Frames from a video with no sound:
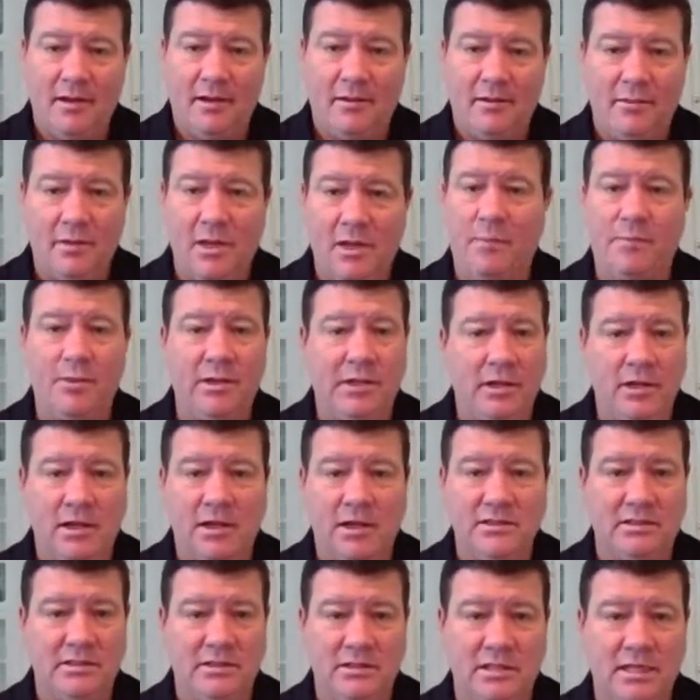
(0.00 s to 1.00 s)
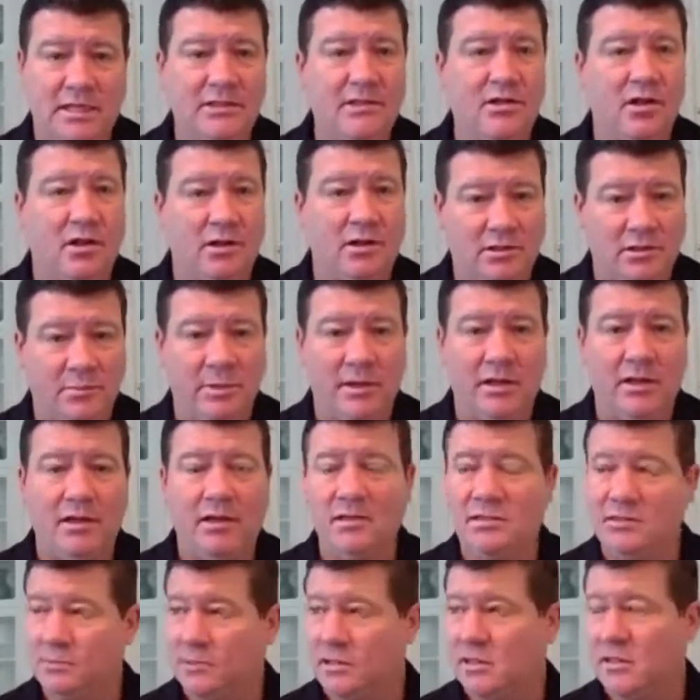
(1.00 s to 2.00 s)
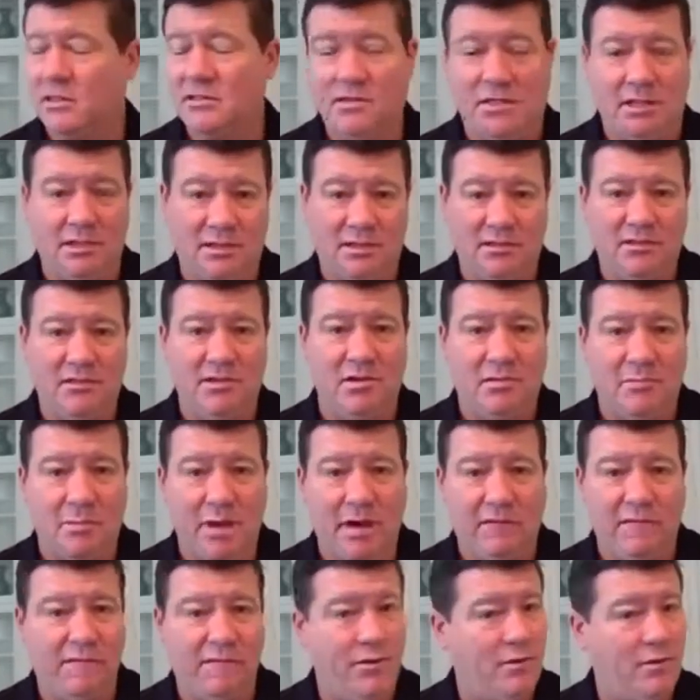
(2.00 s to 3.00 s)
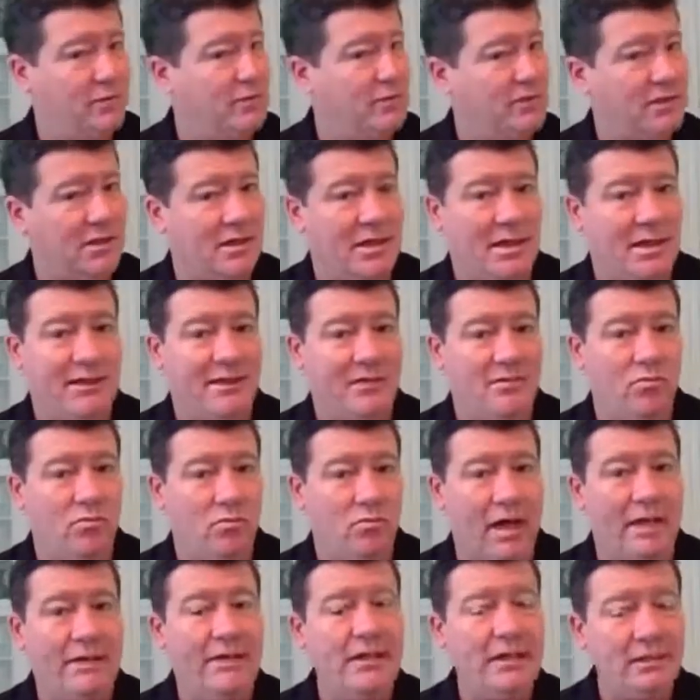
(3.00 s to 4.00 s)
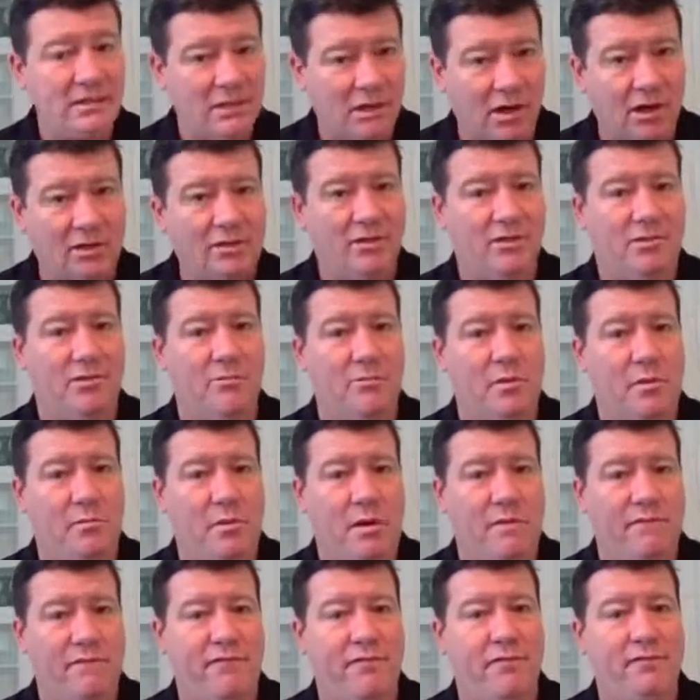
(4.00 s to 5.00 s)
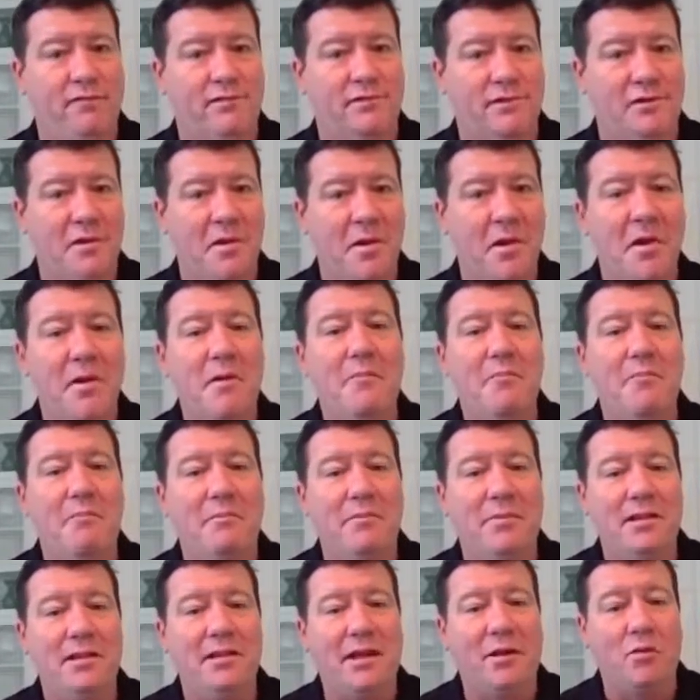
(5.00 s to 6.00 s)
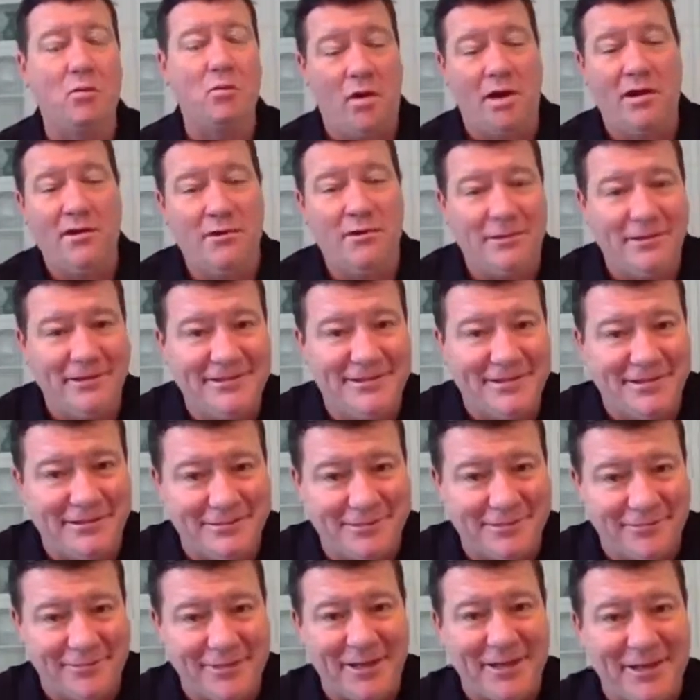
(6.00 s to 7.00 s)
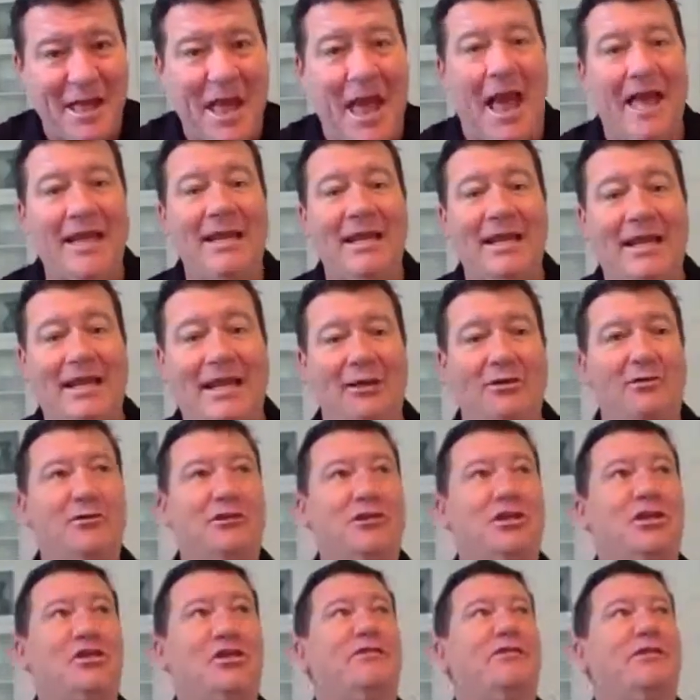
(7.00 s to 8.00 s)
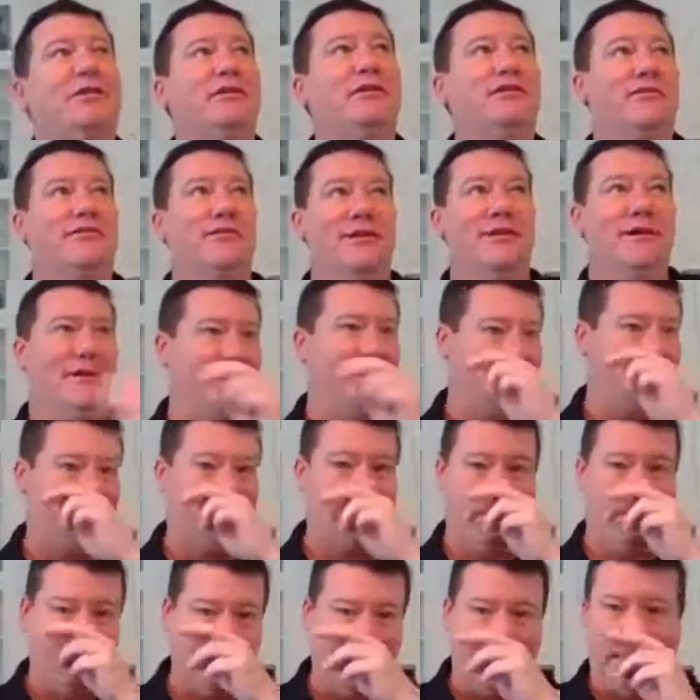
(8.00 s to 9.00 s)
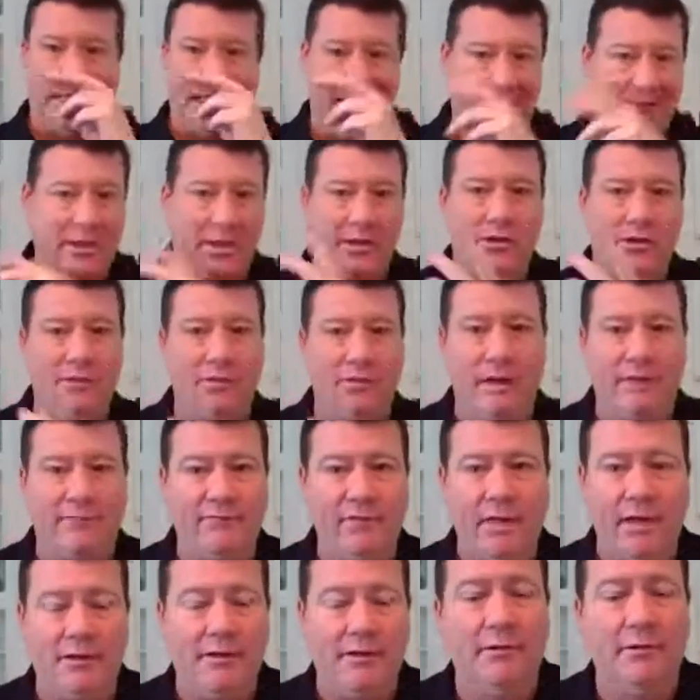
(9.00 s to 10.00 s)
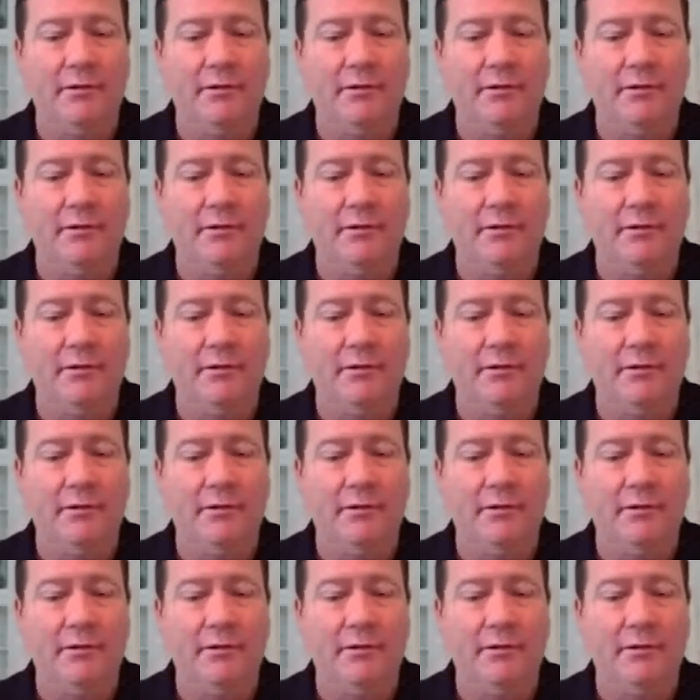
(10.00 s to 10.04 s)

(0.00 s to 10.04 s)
not because they talked to me, it's because they listened to my phones. And I, I did talk to them on my phones, but like, why are you listening to me? I can hear children crying and stuff like that. I do. Seriously.